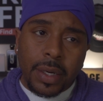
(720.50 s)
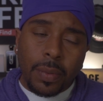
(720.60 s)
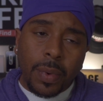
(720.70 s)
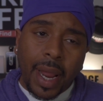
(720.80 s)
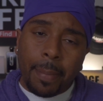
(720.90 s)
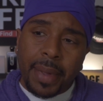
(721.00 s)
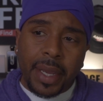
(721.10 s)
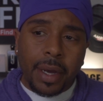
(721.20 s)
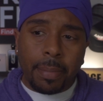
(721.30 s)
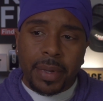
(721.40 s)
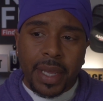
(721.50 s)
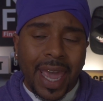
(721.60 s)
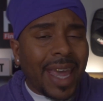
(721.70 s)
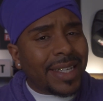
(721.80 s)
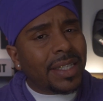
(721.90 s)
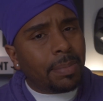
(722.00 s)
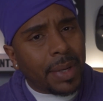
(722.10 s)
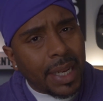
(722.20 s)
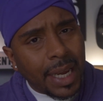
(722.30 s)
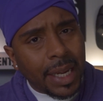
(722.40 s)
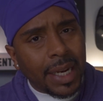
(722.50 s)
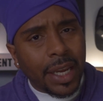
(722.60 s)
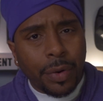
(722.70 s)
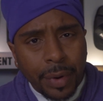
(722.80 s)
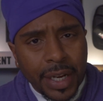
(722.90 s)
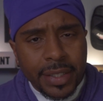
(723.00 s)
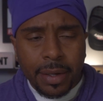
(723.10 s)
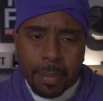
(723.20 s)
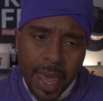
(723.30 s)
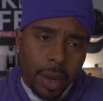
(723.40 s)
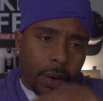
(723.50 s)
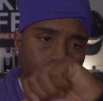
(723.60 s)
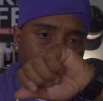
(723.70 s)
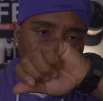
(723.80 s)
what I pick up, it has to be that green tobacco.